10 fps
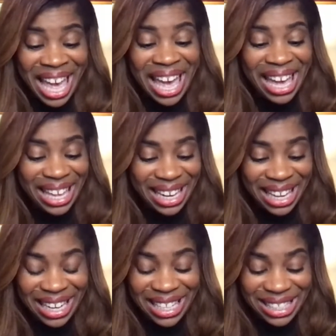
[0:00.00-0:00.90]

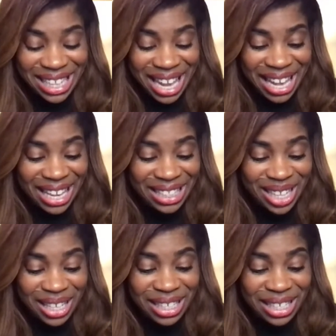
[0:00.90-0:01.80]
it's
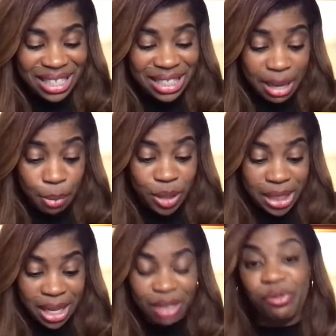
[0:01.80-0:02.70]
on December
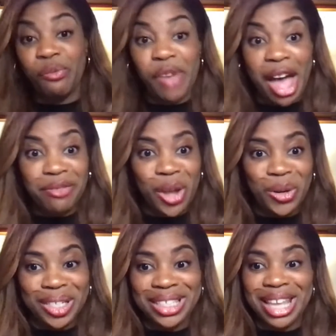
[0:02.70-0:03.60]
10th from
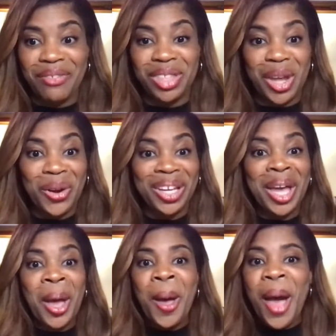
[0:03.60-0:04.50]
5:30 to
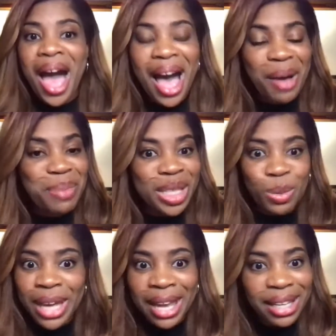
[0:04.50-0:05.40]
7:30, because
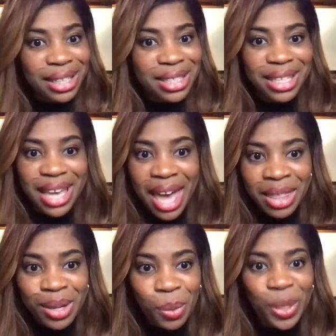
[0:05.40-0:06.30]
we got to get it
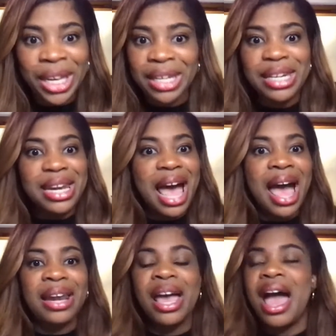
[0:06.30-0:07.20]
together. We
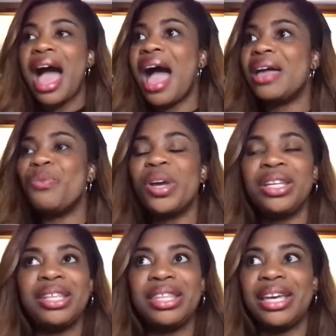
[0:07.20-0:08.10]
cannot. One of
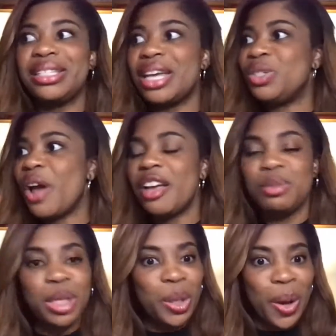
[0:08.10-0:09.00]
the things that drives
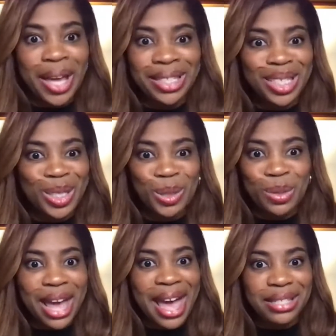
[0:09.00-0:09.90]
me the craziest is when
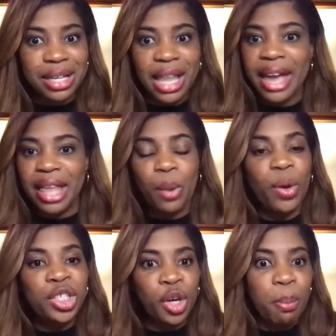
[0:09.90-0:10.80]
I ask a client, like,
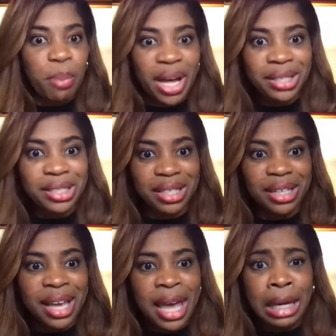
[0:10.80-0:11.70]
what's your budget?
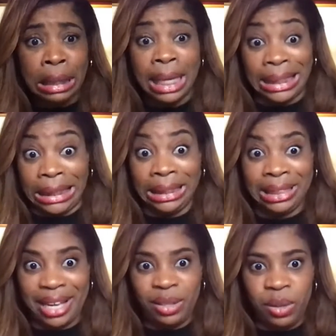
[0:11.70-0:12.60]
And they're like,
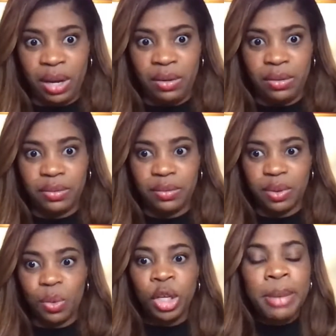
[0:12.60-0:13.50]
I don't know.
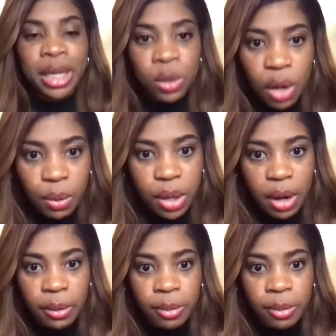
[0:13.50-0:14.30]
What do you mean you don't know?